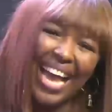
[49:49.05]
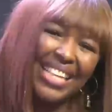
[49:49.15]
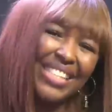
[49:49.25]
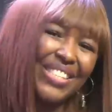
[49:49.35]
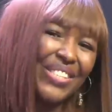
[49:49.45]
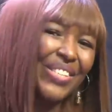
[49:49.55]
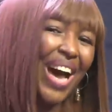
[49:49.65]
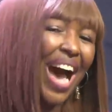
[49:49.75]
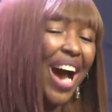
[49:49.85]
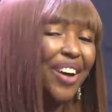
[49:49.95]
And
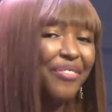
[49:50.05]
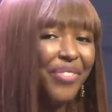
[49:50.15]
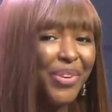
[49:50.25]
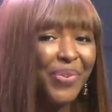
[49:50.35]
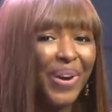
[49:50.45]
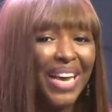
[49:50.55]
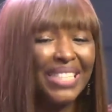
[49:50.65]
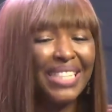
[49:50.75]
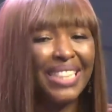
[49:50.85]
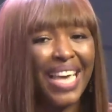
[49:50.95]
to our
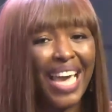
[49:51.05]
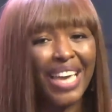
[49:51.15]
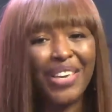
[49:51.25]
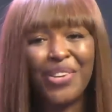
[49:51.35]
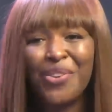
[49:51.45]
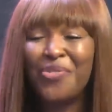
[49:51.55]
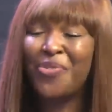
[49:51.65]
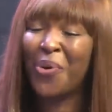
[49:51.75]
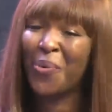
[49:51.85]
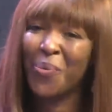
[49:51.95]
viewers, thank you
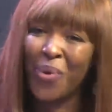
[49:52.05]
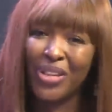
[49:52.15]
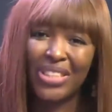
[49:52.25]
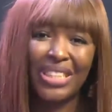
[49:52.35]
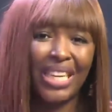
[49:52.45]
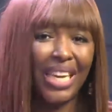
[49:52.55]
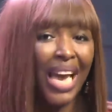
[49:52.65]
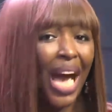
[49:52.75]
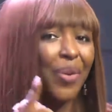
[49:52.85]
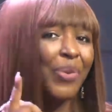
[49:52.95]
for watching.